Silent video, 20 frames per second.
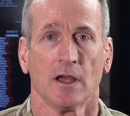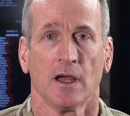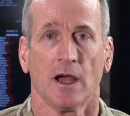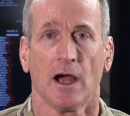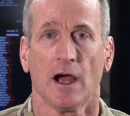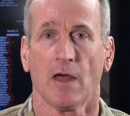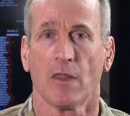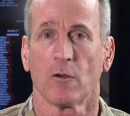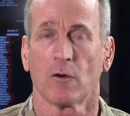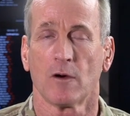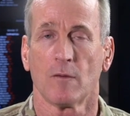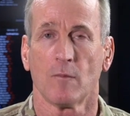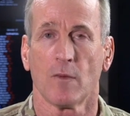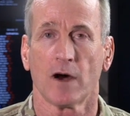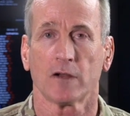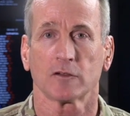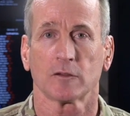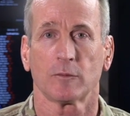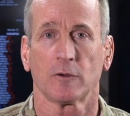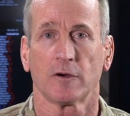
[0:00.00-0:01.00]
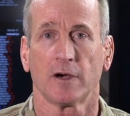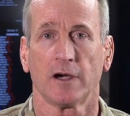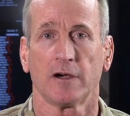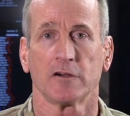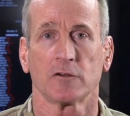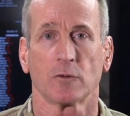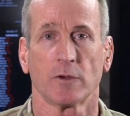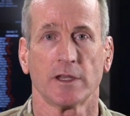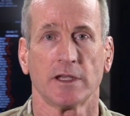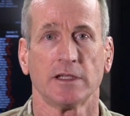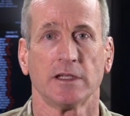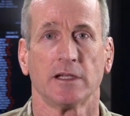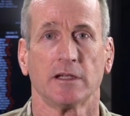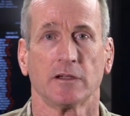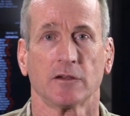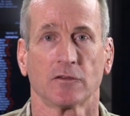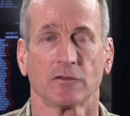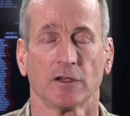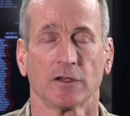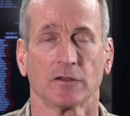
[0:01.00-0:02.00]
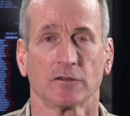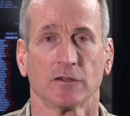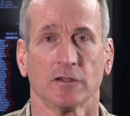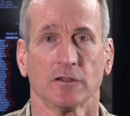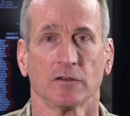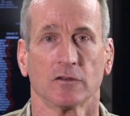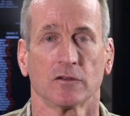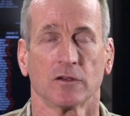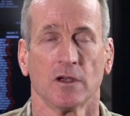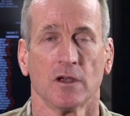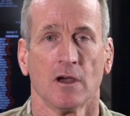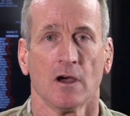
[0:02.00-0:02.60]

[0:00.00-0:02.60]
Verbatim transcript: uh, there were multiple areas where they needed assistance.